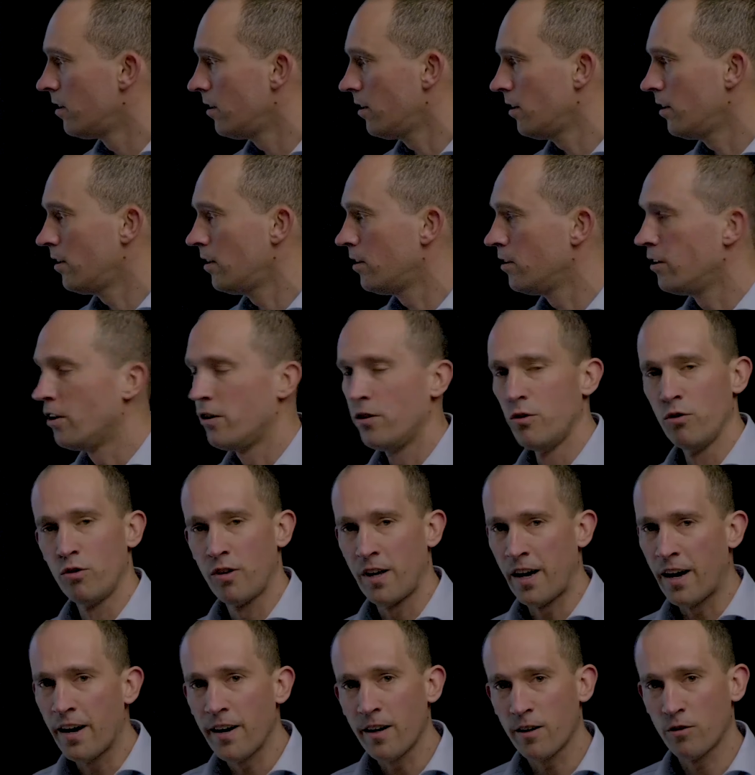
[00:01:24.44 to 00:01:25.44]
you use
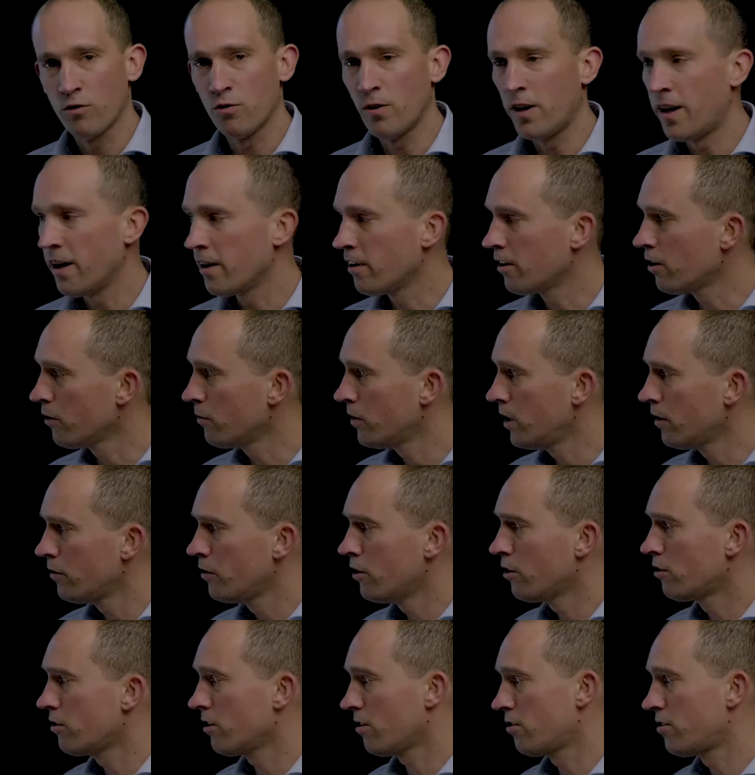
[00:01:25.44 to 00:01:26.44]
a hairdryer, whenever
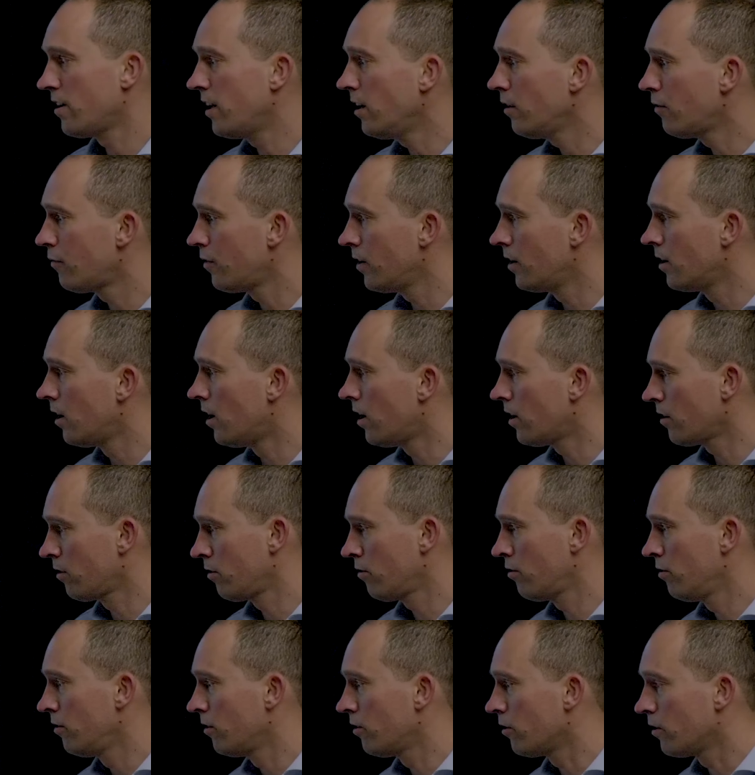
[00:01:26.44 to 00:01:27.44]
you touch anything
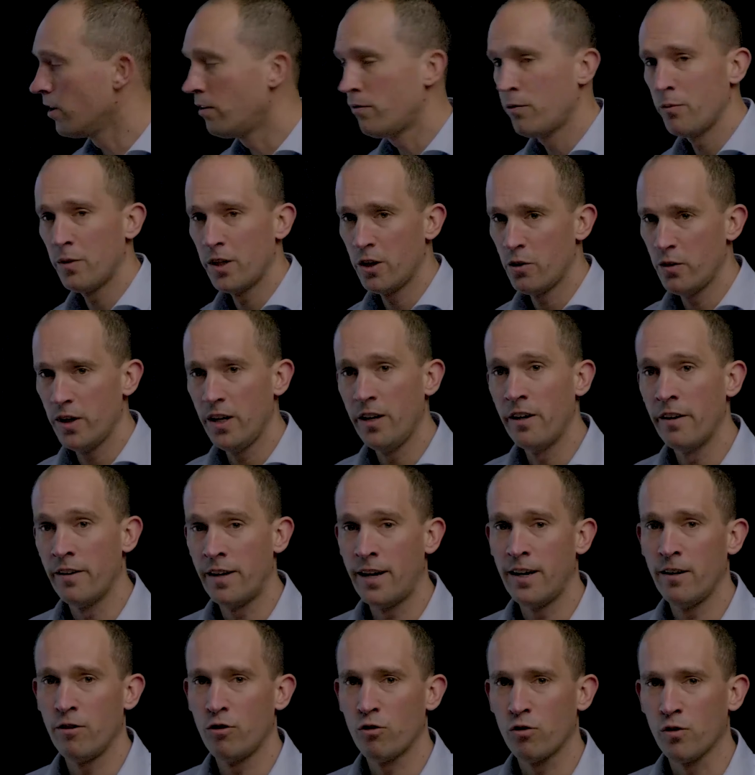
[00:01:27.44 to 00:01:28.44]
hot, or even when you eat an
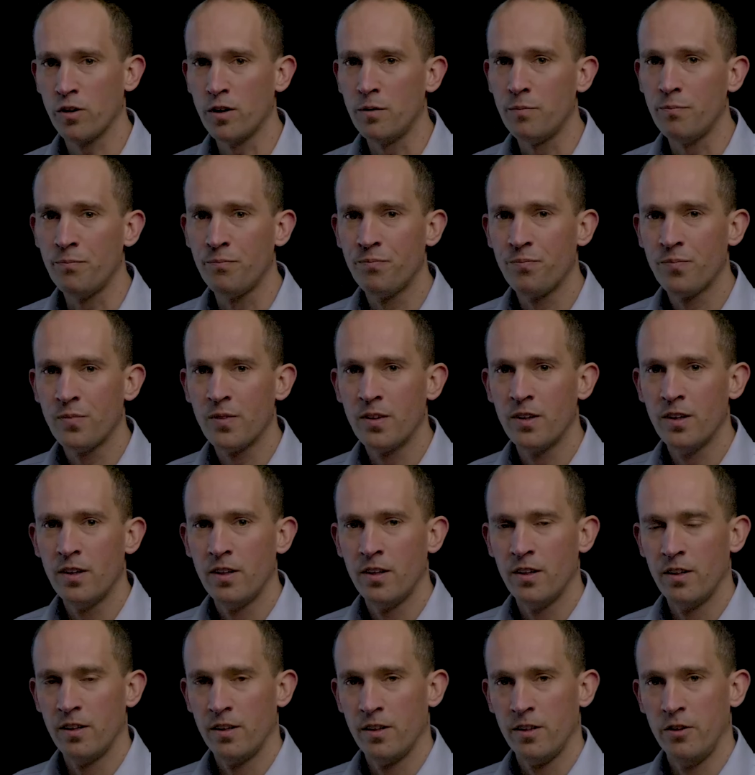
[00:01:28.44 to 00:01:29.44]
ice cream,
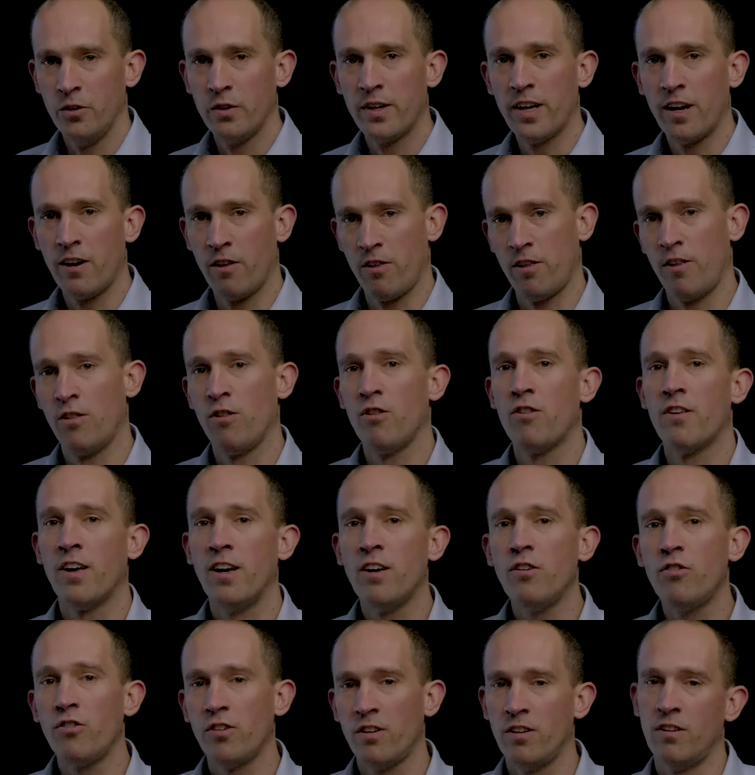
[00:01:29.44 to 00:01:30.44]
you get a
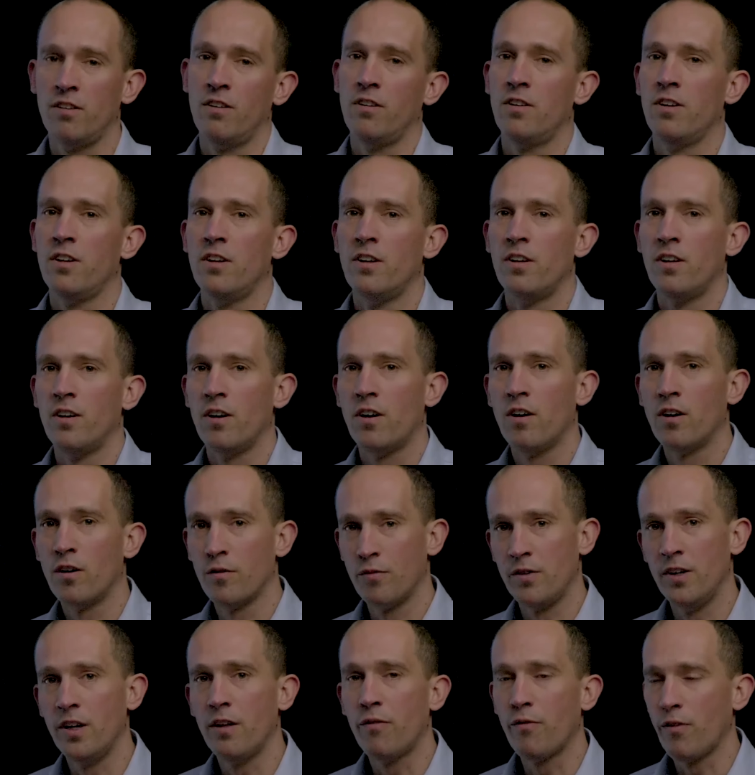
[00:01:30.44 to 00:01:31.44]
sensation
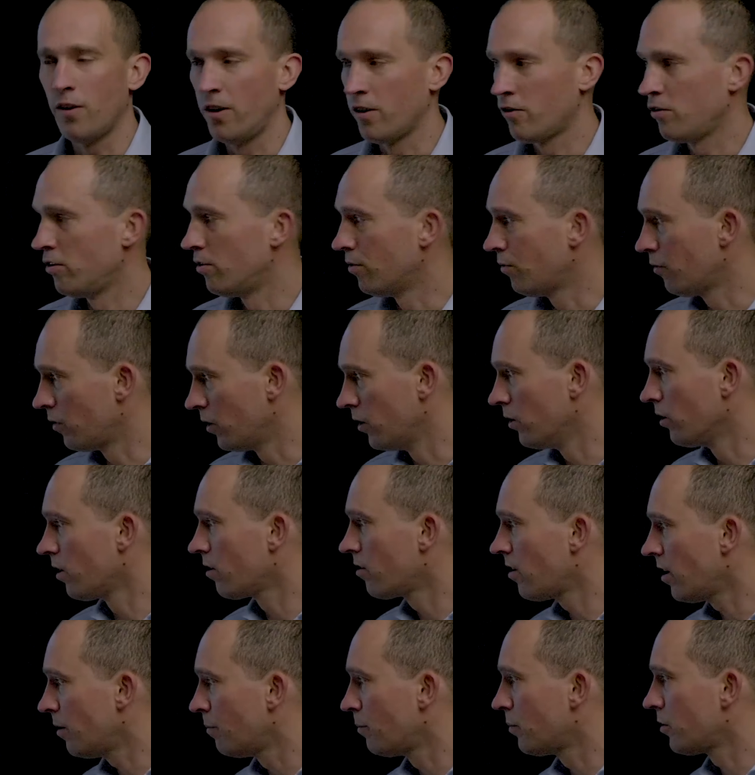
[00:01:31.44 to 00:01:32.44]
of heat flux. You feel the
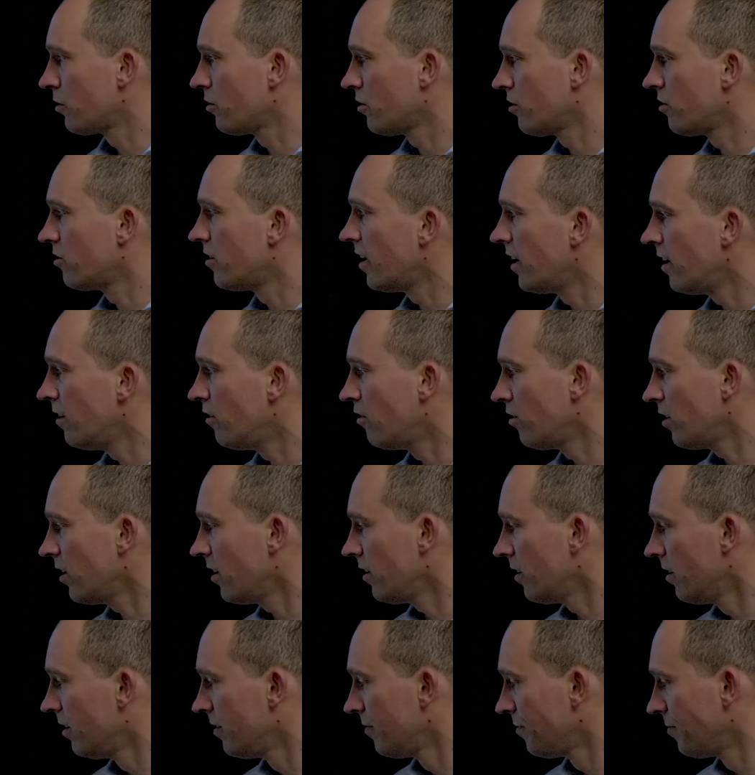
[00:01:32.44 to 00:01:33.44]
temperature
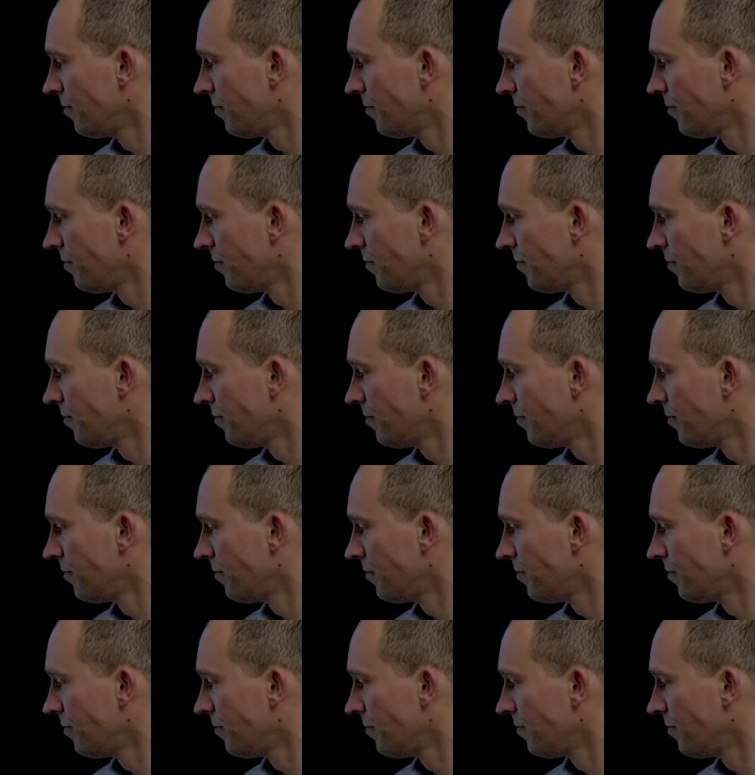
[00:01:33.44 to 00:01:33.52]
changing.